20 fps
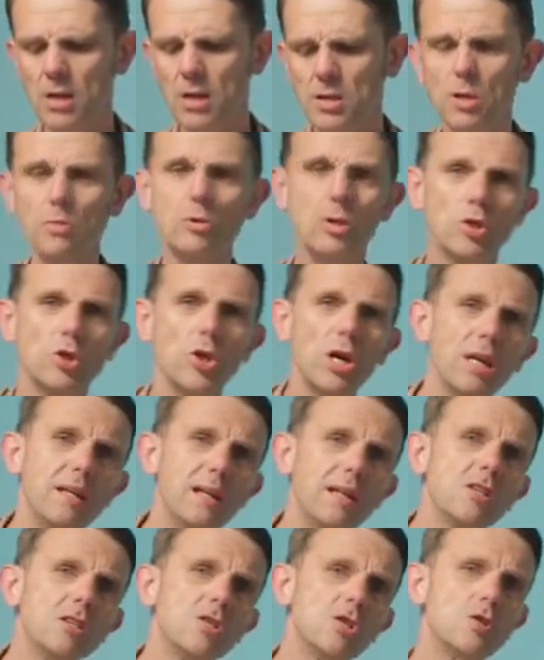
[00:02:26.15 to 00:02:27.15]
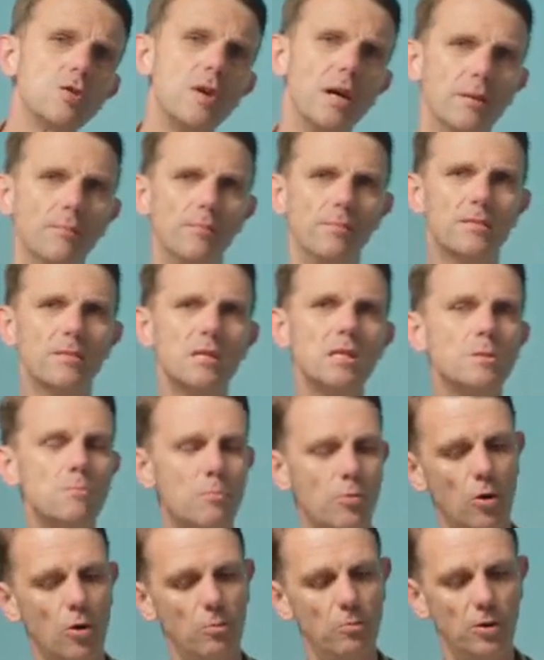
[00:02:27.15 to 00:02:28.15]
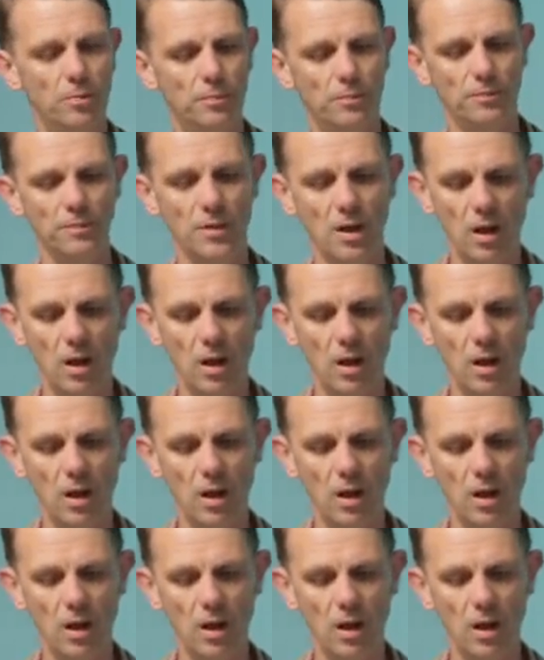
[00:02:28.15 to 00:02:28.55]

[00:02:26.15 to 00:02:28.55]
So to try and illustrate this problem,